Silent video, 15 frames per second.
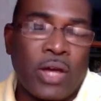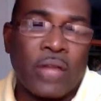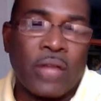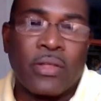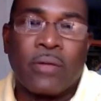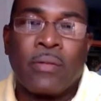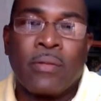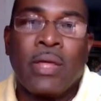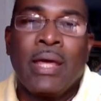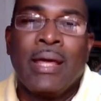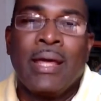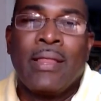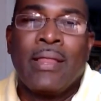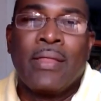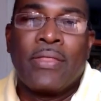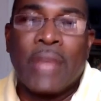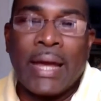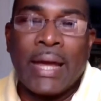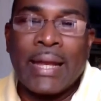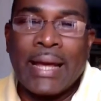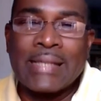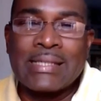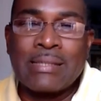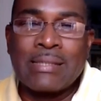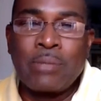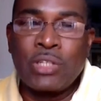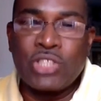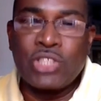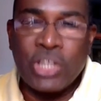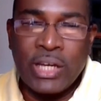other. That has to be
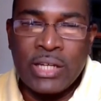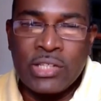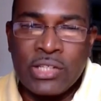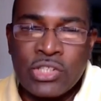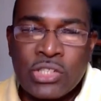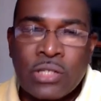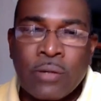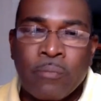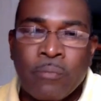changed.